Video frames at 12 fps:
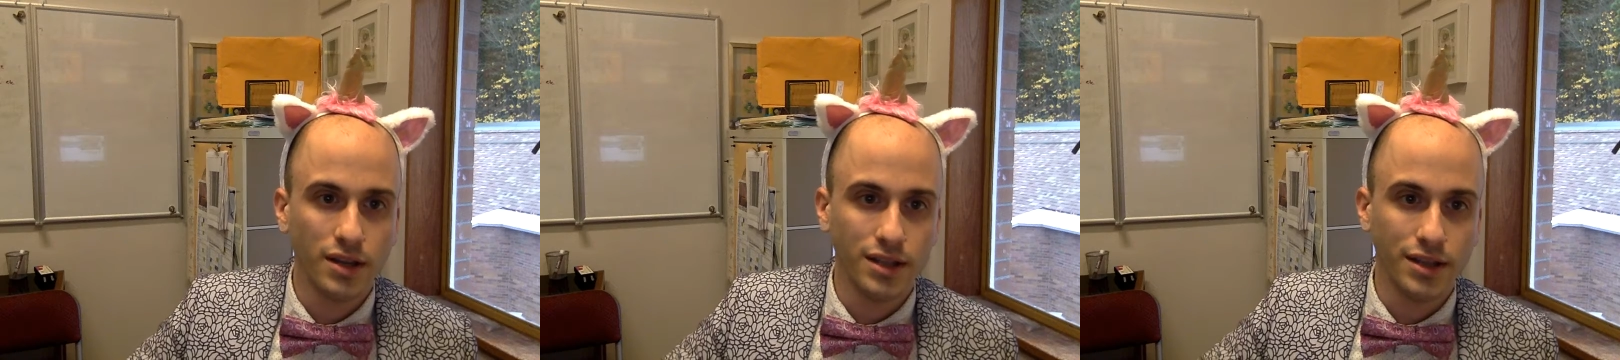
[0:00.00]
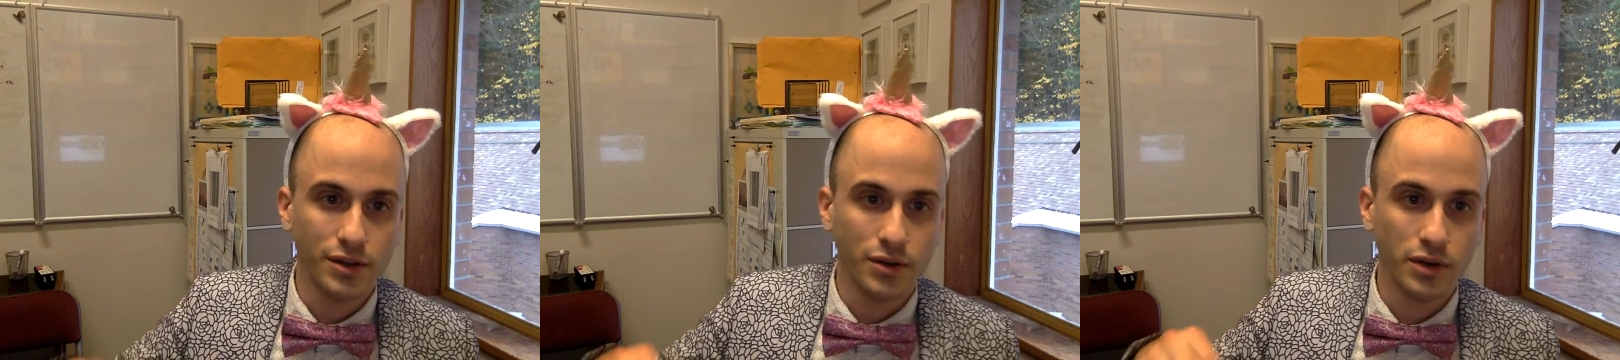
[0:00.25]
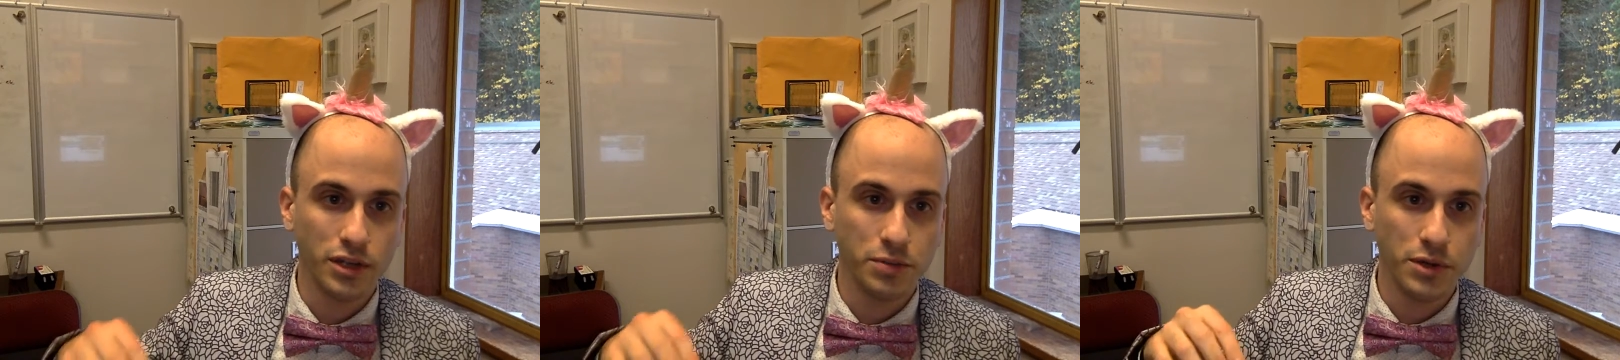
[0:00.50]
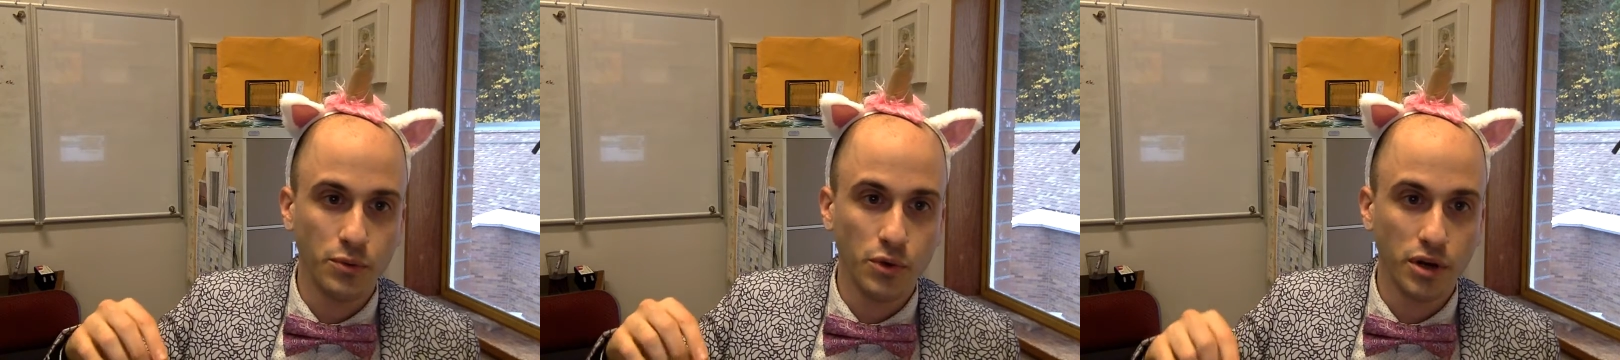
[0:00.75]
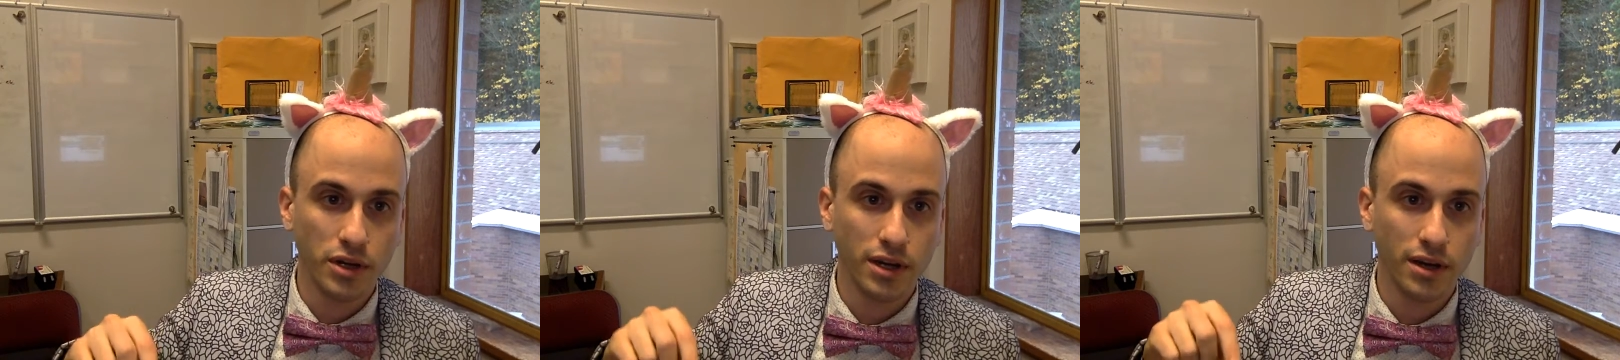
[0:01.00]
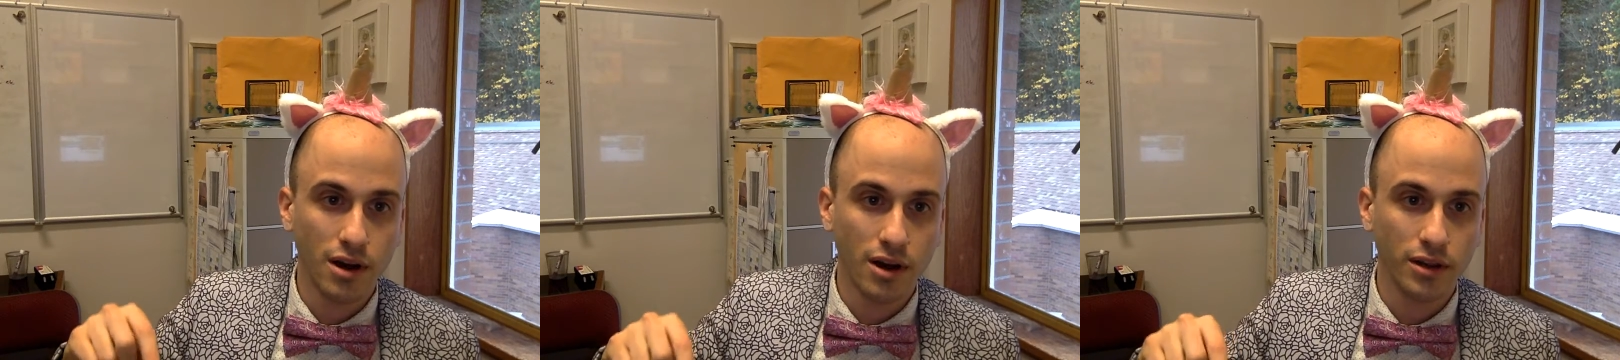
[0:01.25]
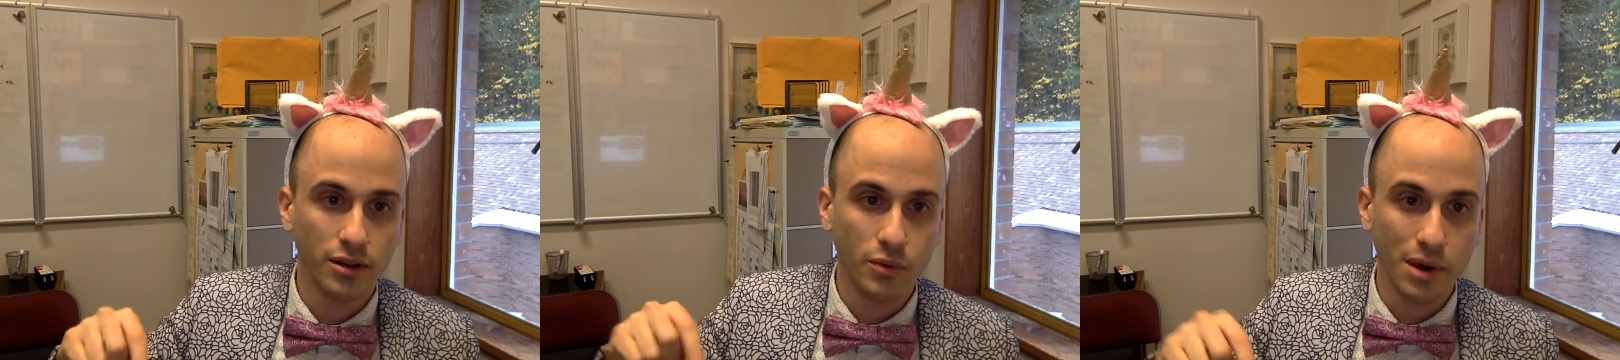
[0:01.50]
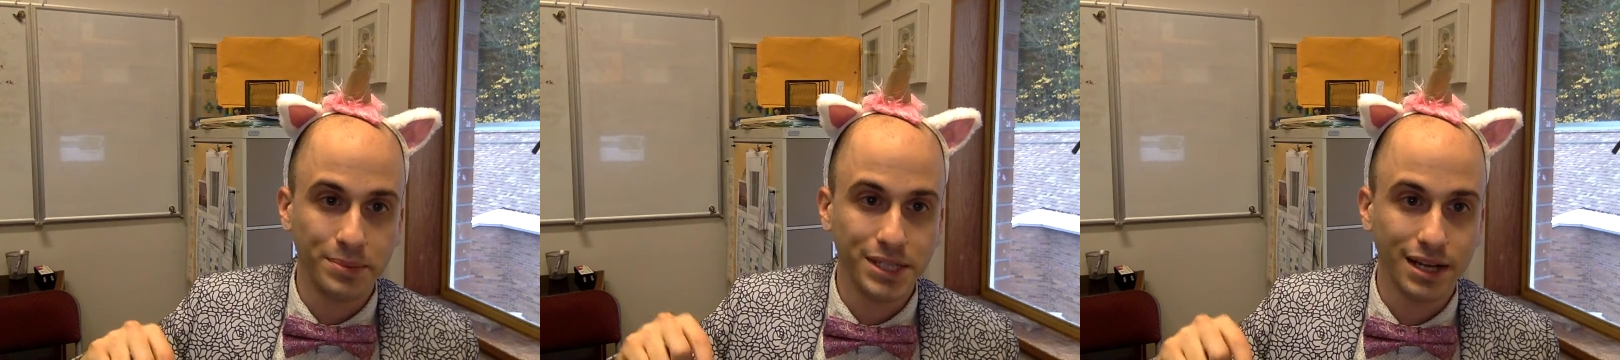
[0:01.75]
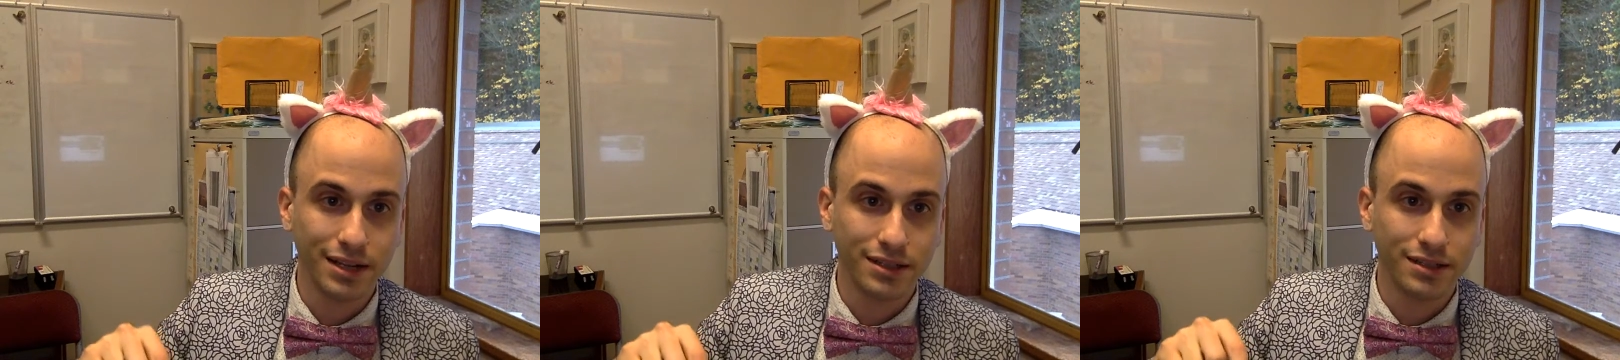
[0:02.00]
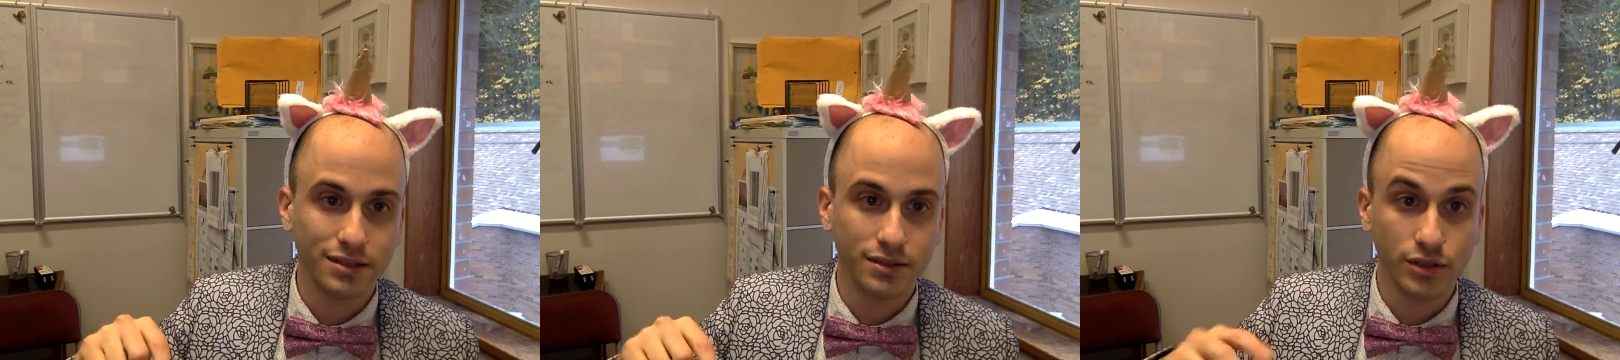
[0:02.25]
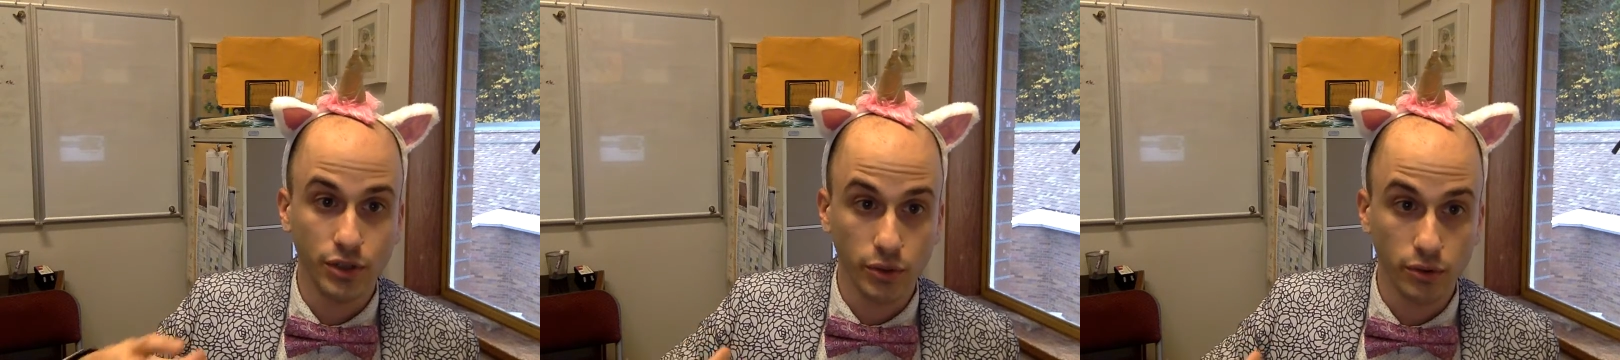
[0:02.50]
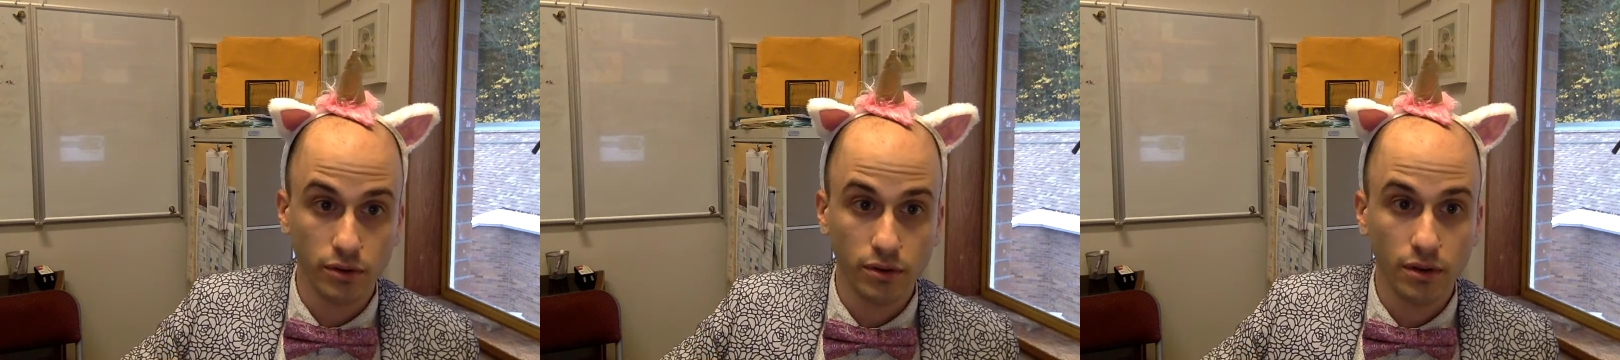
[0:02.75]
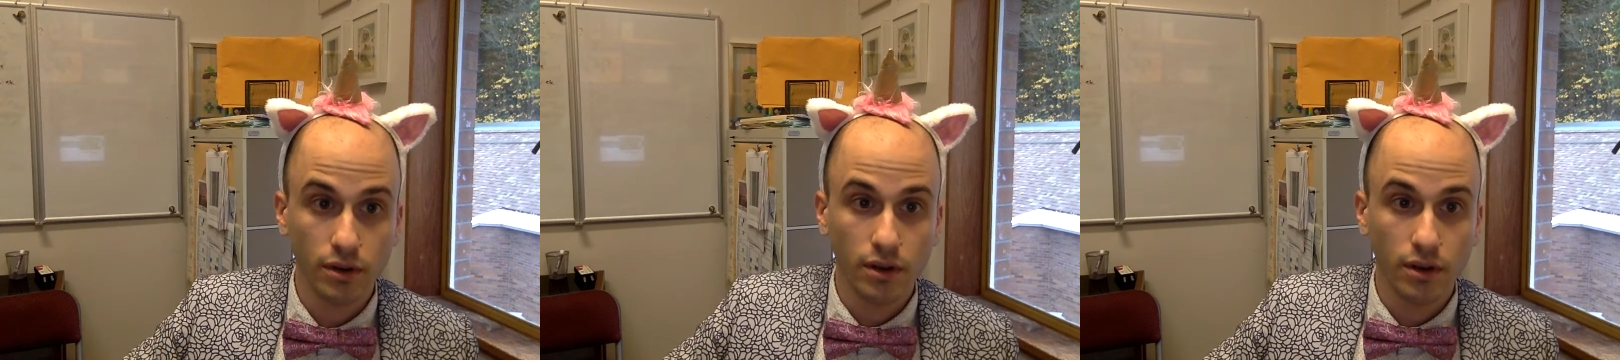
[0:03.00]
that they're going to be working on the web text soon